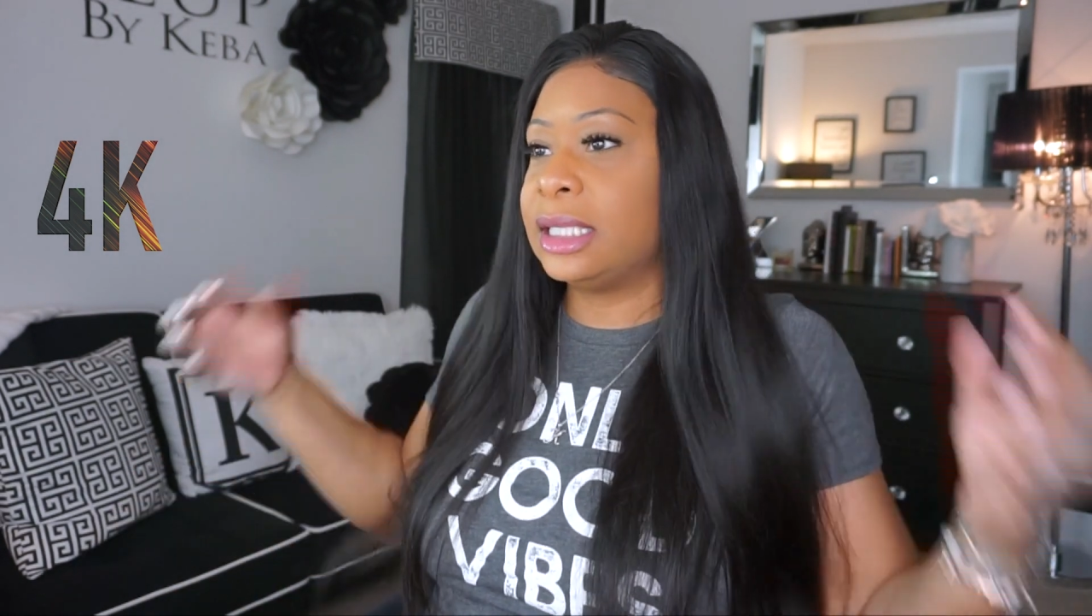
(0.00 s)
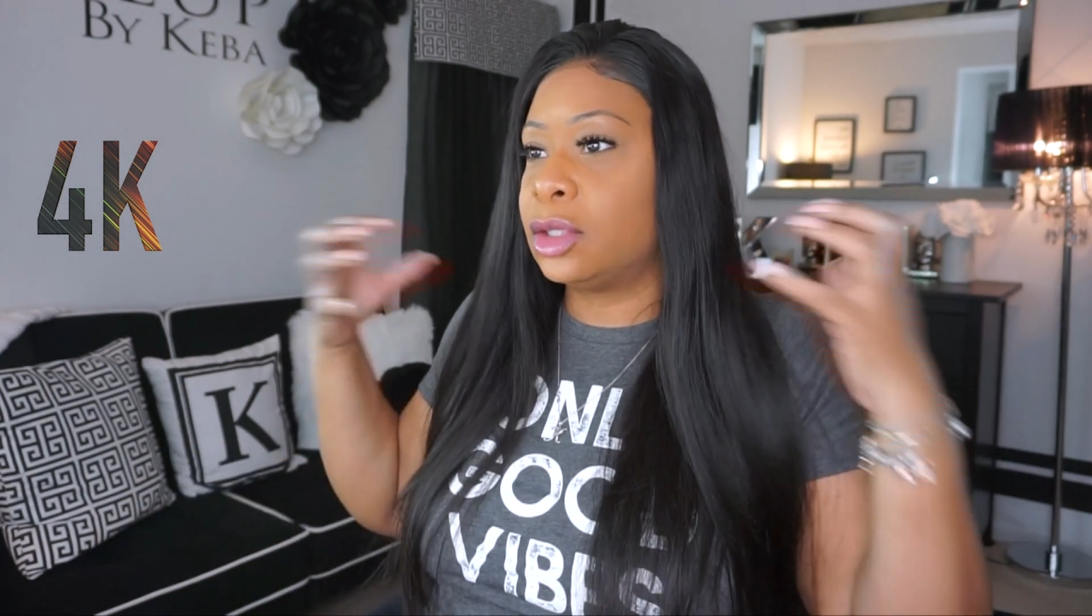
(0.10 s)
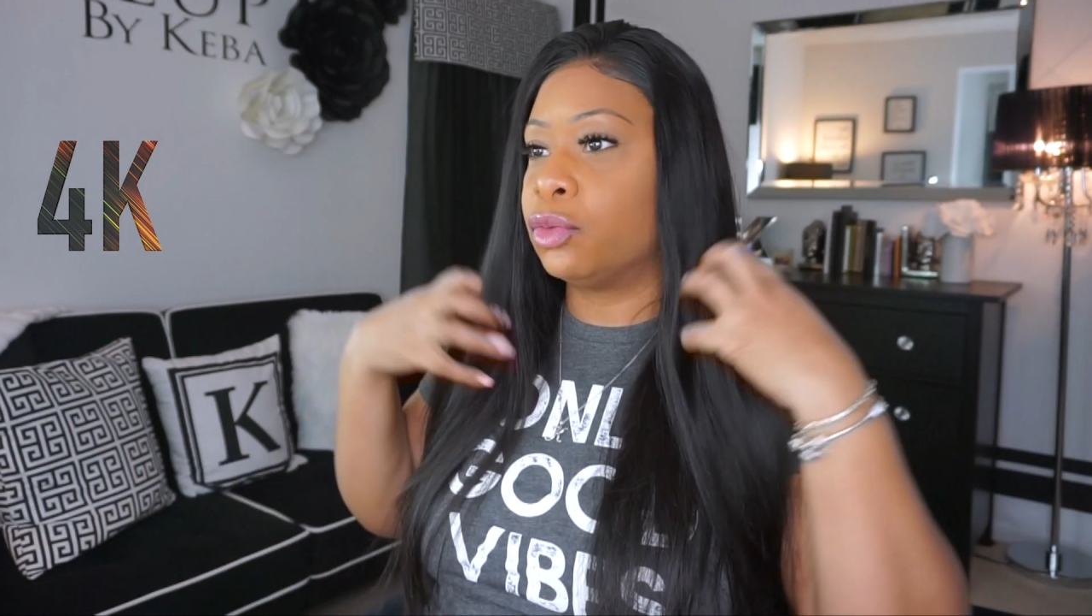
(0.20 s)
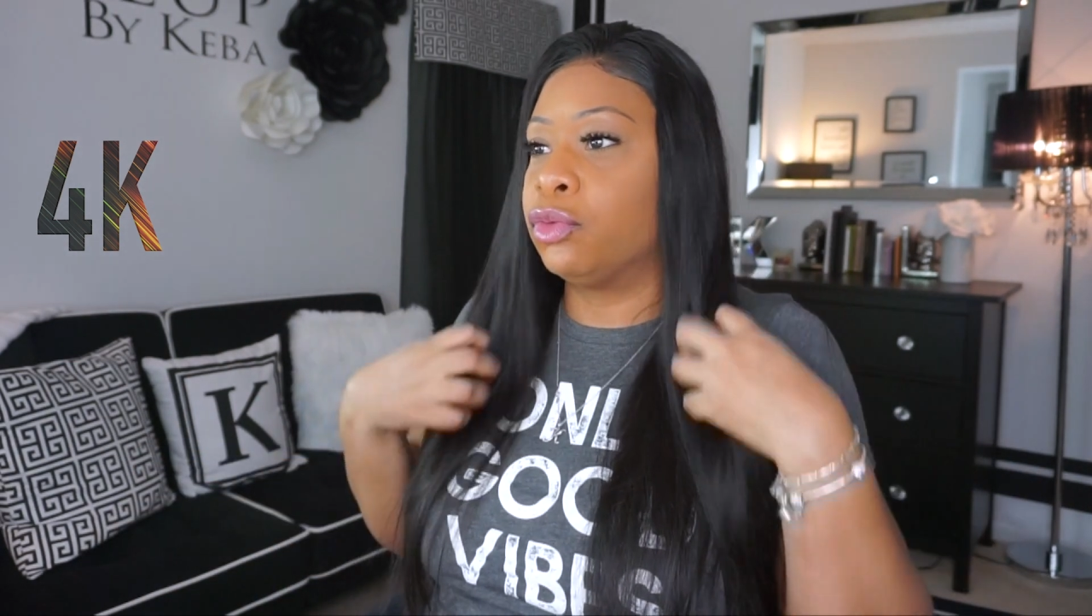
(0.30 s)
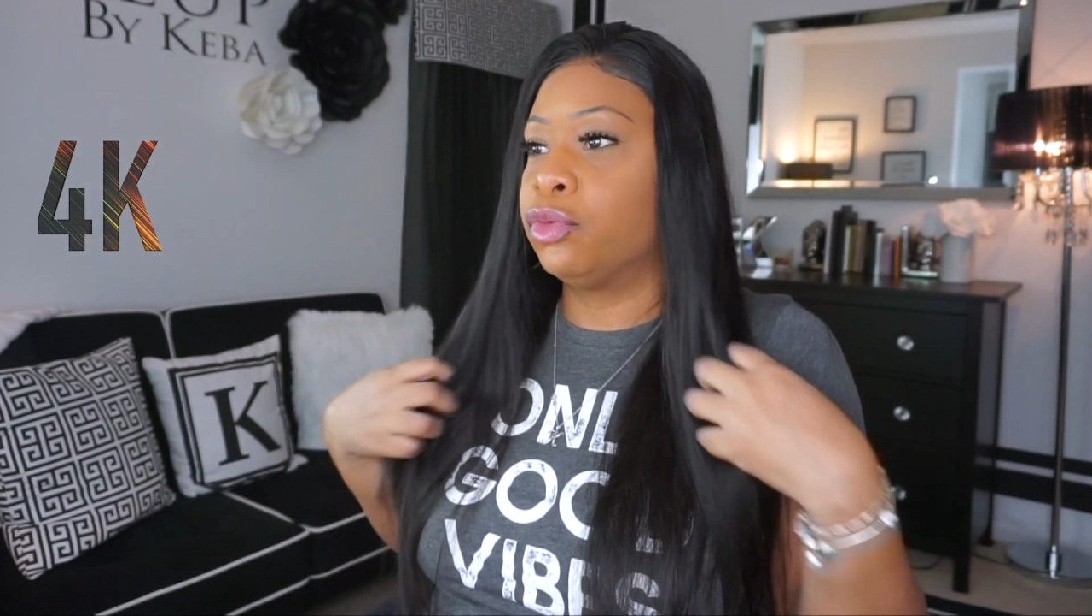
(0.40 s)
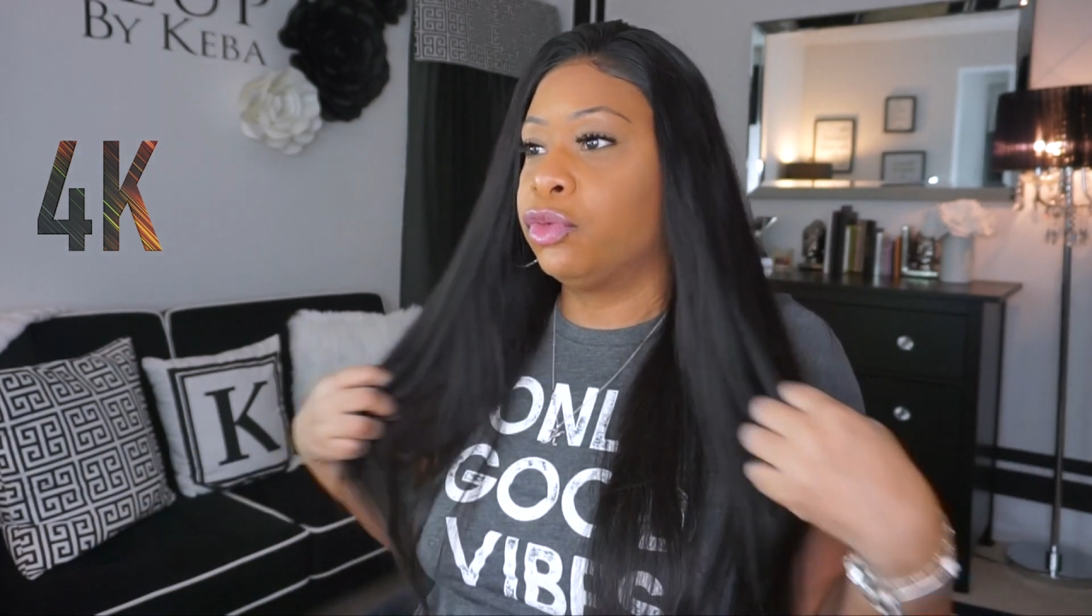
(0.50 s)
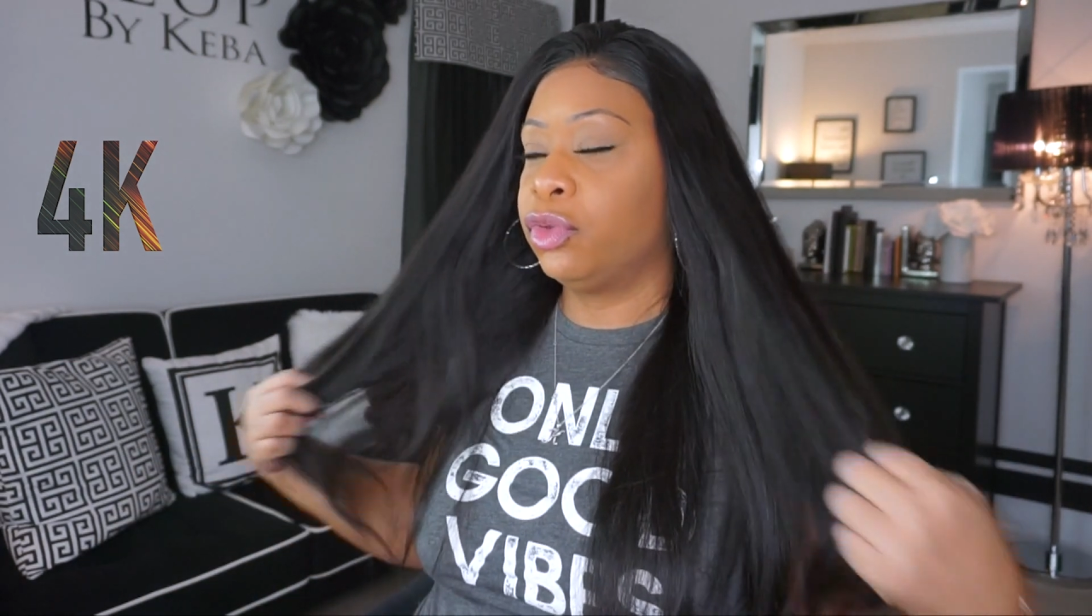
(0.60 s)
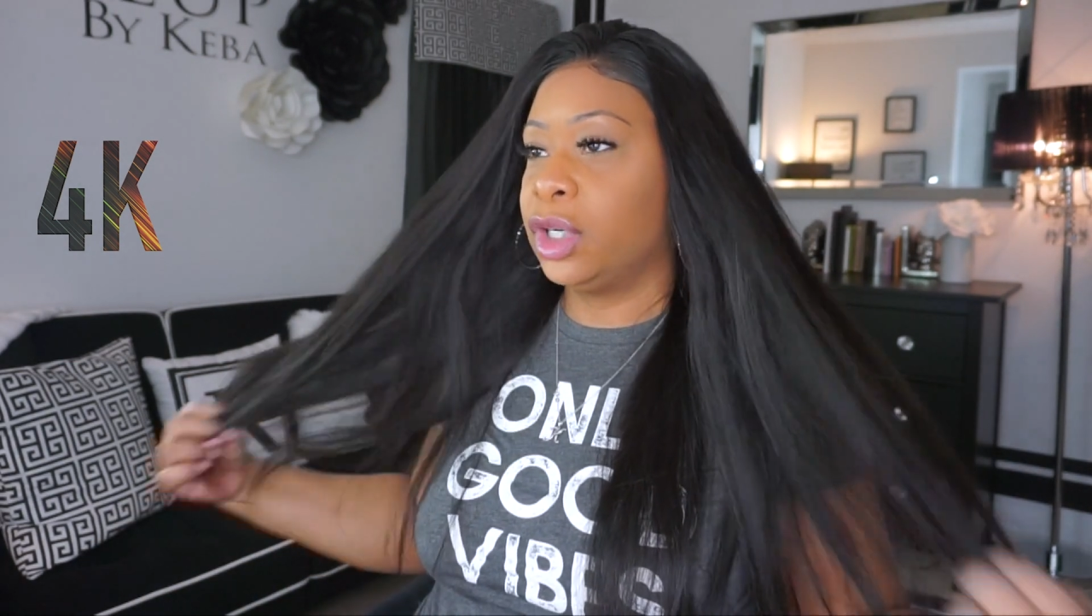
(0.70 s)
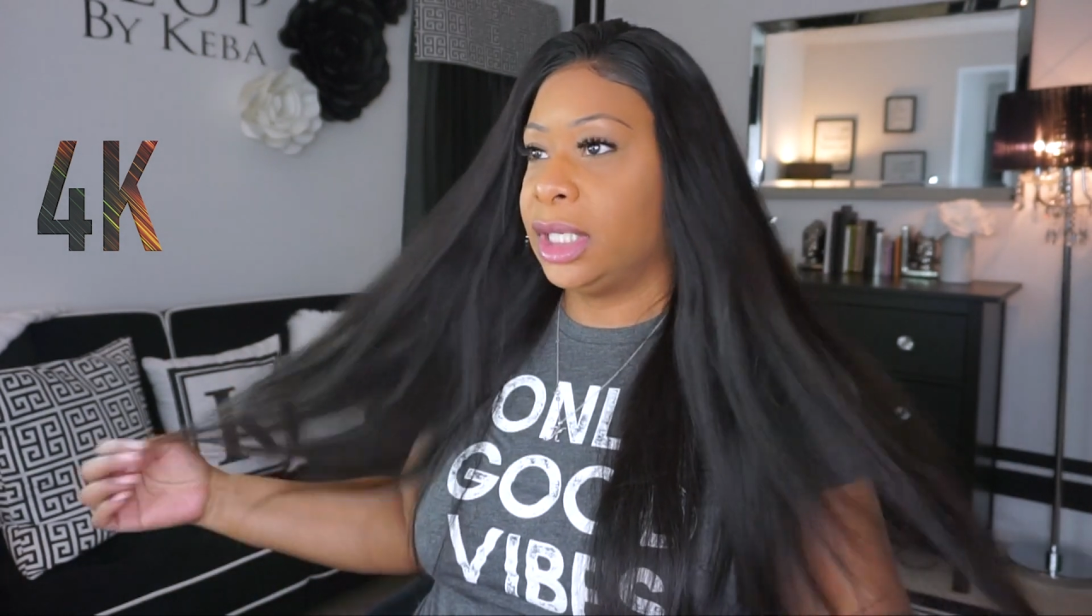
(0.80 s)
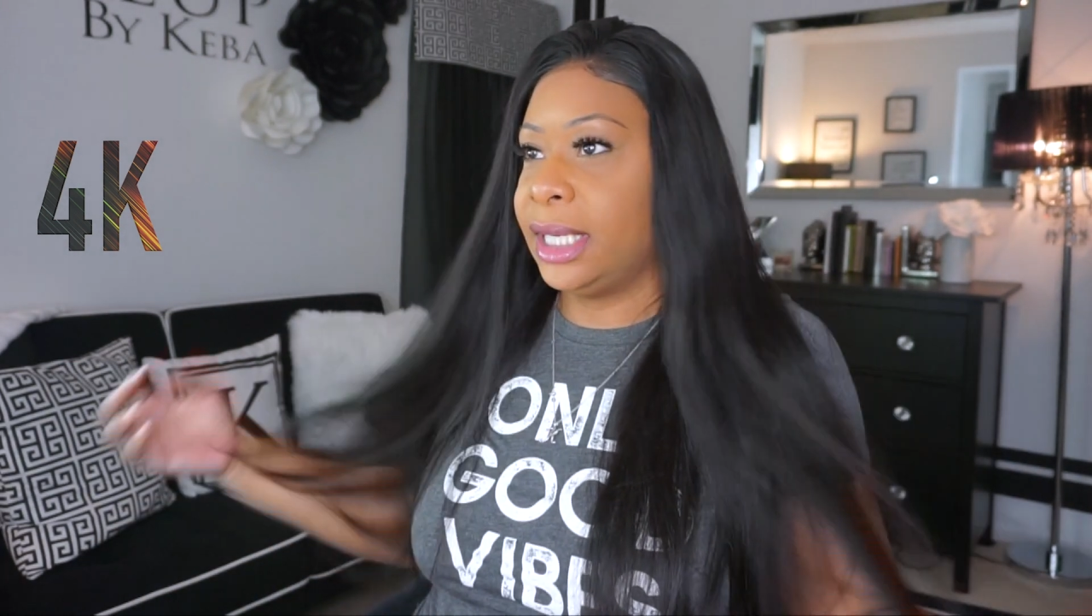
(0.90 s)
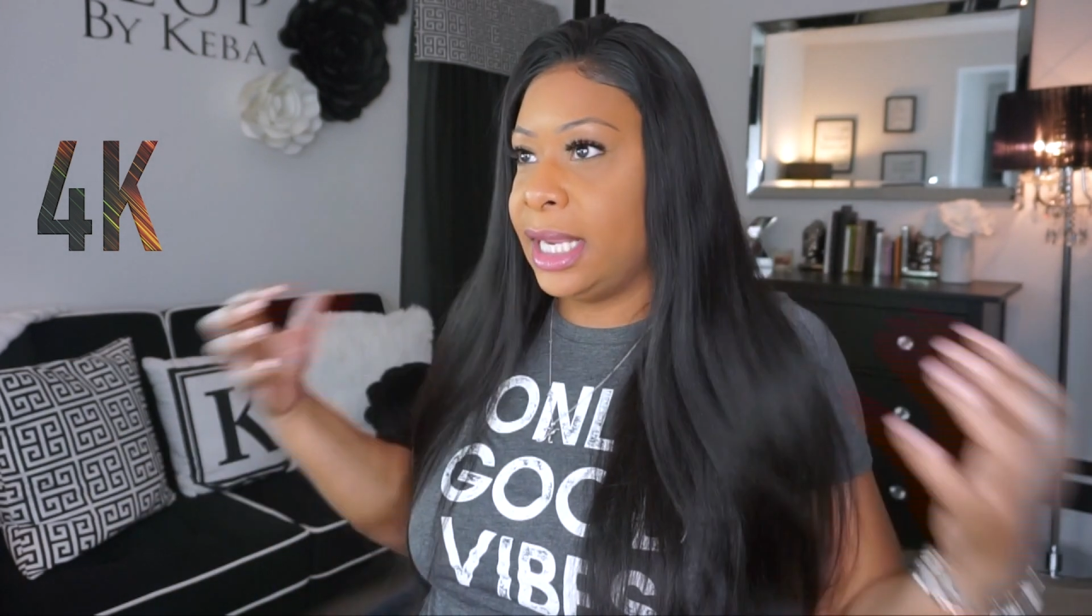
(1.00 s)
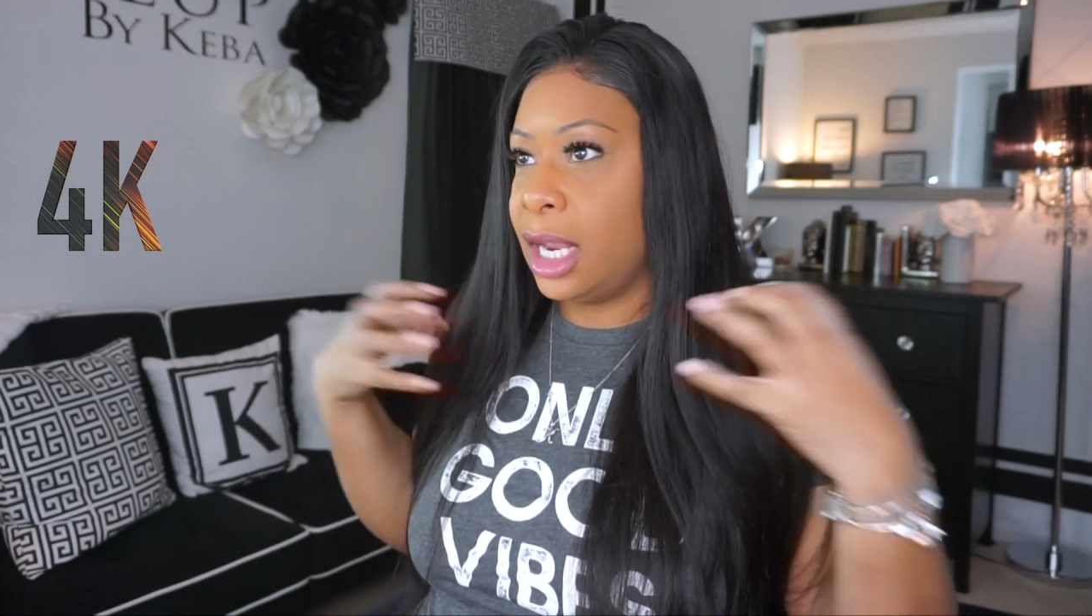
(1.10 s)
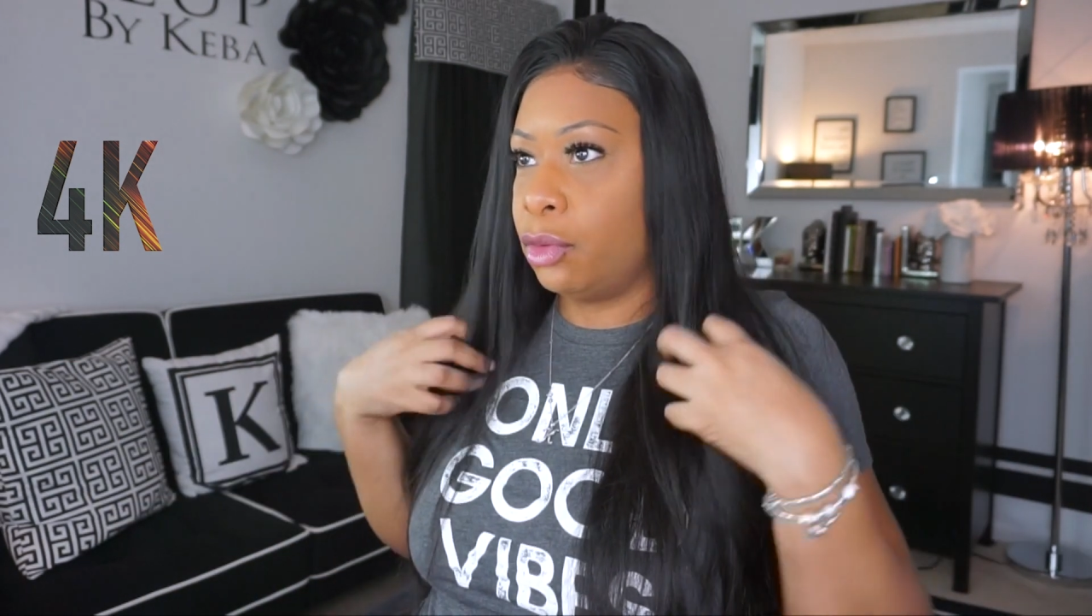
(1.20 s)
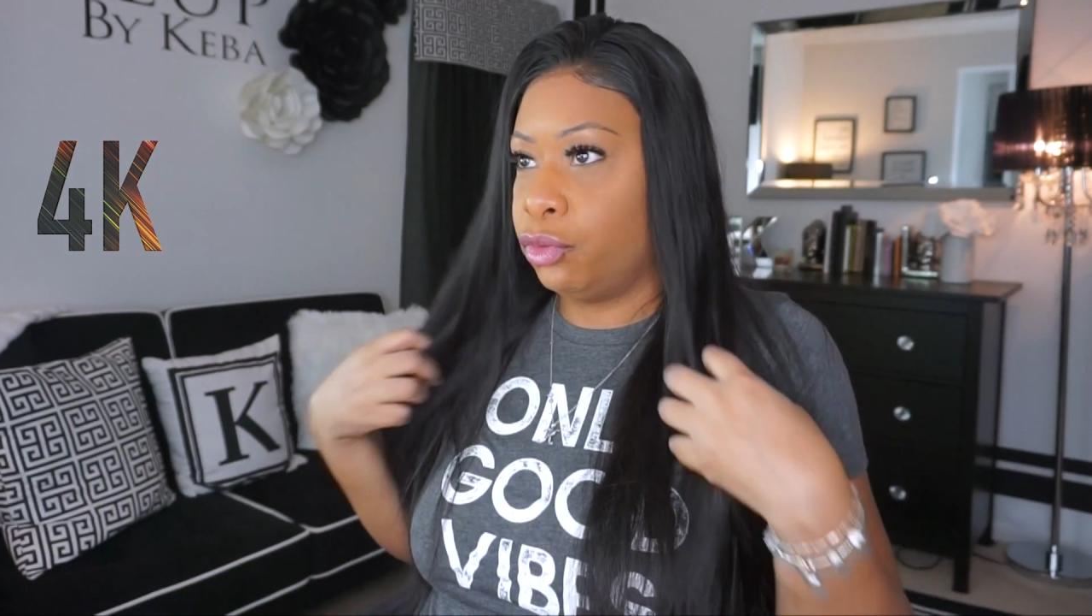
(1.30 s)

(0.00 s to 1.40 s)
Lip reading: is really,